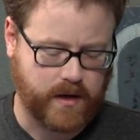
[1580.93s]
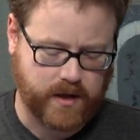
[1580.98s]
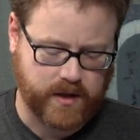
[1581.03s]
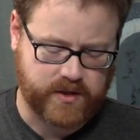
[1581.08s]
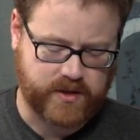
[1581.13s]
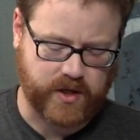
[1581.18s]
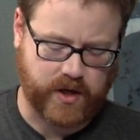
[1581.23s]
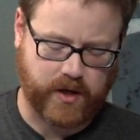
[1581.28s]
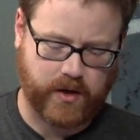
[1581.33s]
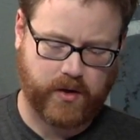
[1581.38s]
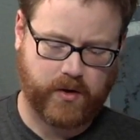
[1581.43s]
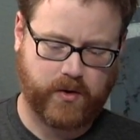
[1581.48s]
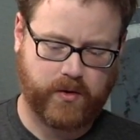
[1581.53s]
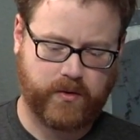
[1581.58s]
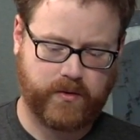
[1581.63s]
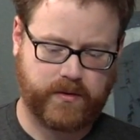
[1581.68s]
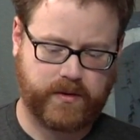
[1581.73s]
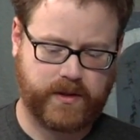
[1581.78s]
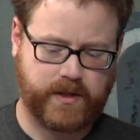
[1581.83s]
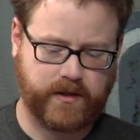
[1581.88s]

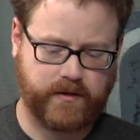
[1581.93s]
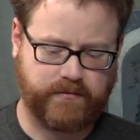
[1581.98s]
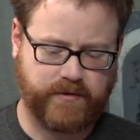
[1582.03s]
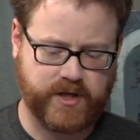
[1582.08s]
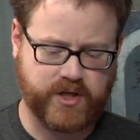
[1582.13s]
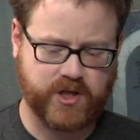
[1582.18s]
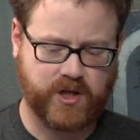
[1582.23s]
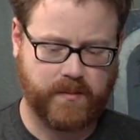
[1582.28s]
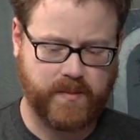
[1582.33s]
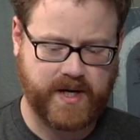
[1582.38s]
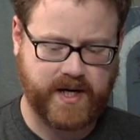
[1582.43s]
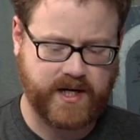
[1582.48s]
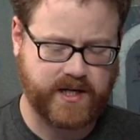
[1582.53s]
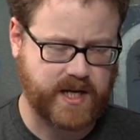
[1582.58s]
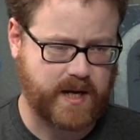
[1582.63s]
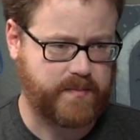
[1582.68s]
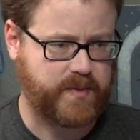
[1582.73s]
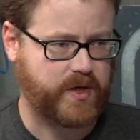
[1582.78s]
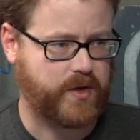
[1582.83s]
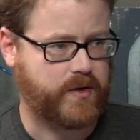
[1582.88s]
So the original Mini
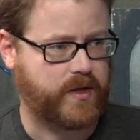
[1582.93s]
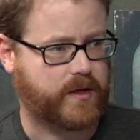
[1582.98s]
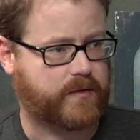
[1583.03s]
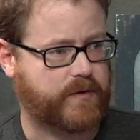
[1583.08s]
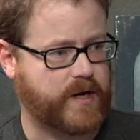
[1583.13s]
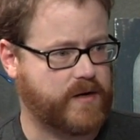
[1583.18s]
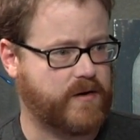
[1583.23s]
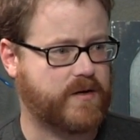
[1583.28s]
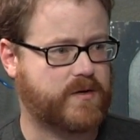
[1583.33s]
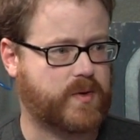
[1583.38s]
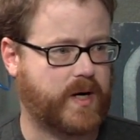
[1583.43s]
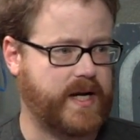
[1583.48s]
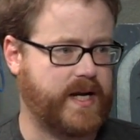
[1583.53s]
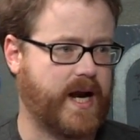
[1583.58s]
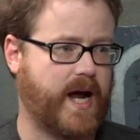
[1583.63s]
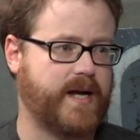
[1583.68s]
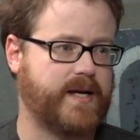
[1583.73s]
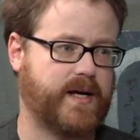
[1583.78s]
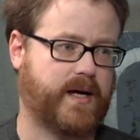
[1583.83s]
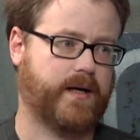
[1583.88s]
debuted at three hundred
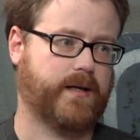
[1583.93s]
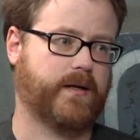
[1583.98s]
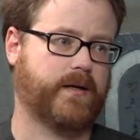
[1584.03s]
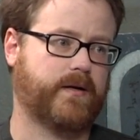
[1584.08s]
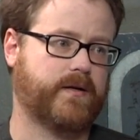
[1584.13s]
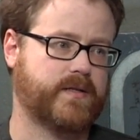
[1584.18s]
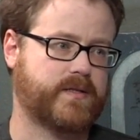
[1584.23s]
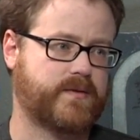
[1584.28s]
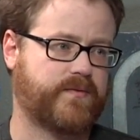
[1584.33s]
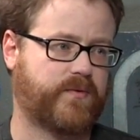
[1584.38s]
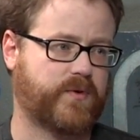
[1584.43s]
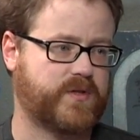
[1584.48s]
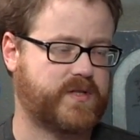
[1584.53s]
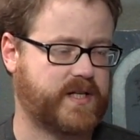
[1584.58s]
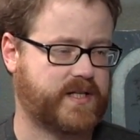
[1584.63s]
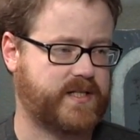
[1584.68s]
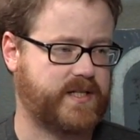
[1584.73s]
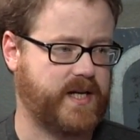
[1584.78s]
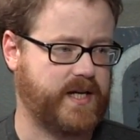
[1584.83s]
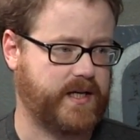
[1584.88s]
twenty-nine dollars for
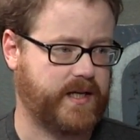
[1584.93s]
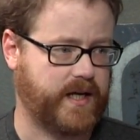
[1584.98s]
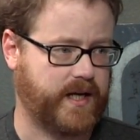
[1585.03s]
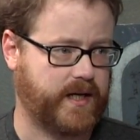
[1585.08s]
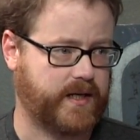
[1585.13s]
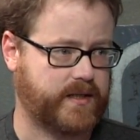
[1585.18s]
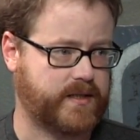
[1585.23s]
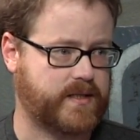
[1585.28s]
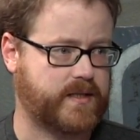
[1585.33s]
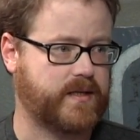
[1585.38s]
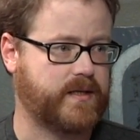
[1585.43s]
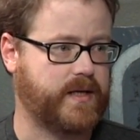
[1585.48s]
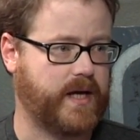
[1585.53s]
sixteen gigs. Yep.